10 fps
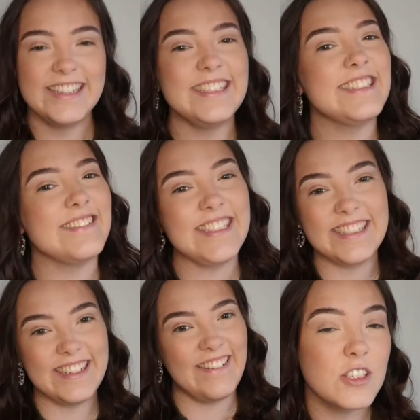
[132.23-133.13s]
This
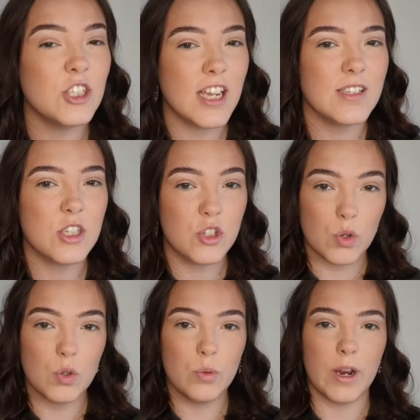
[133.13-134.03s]
one's not. Shades
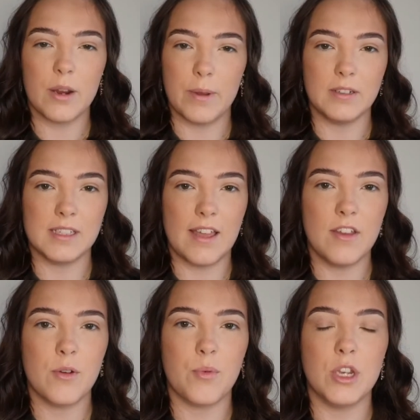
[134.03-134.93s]
do work well
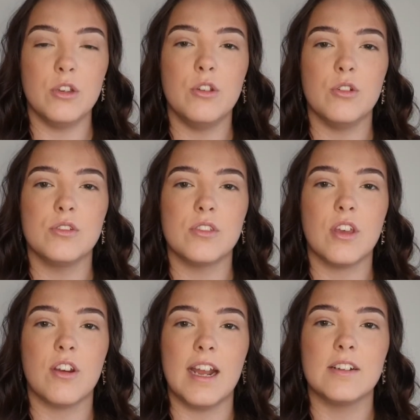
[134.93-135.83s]
together when you use
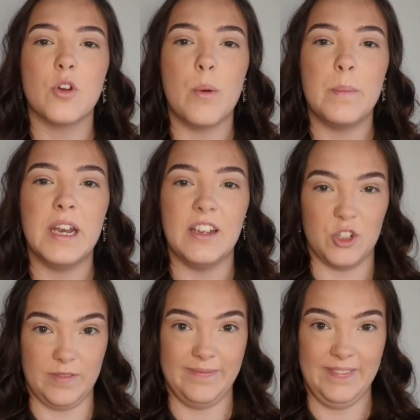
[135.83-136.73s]
the correct
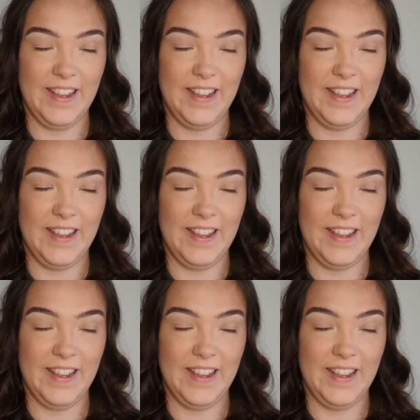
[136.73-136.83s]
combination.